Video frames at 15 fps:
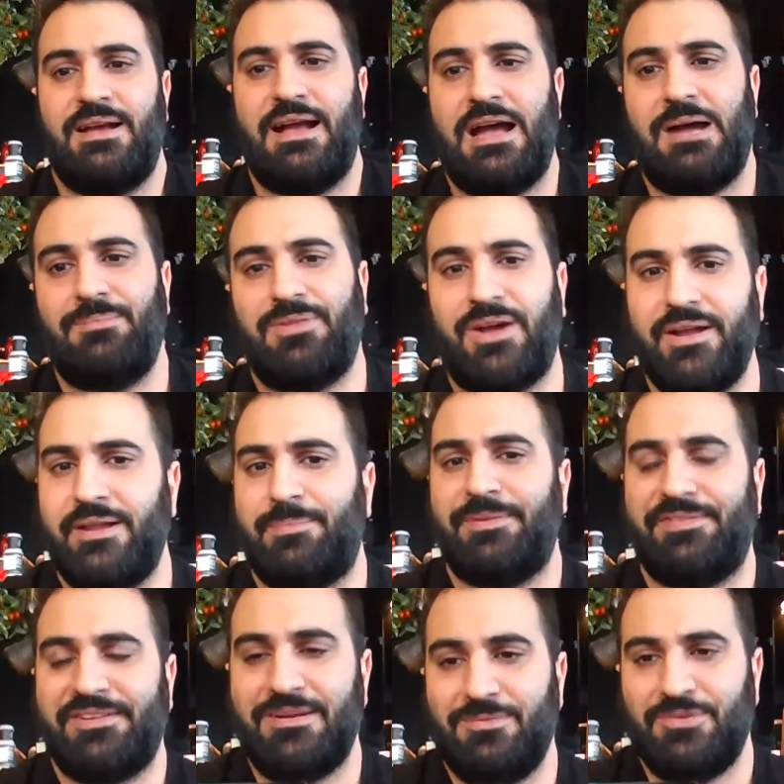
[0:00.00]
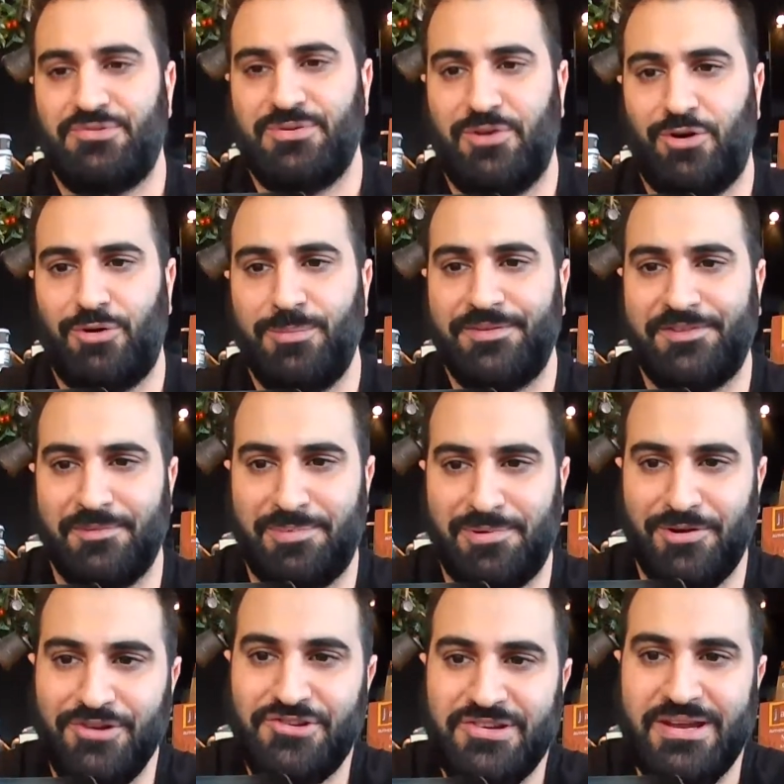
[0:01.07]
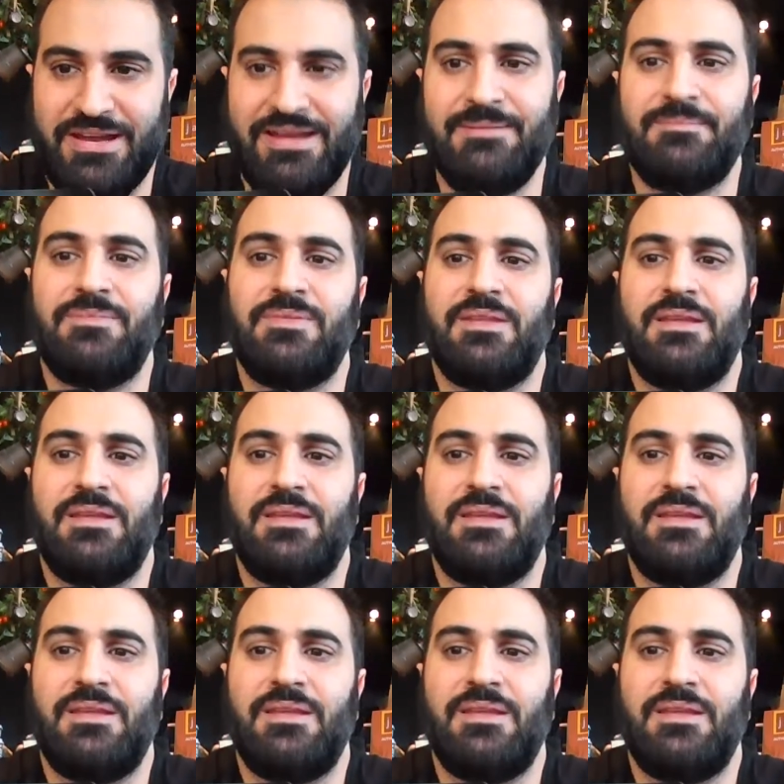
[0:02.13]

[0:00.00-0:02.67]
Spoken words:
90%, which we're almost approaching,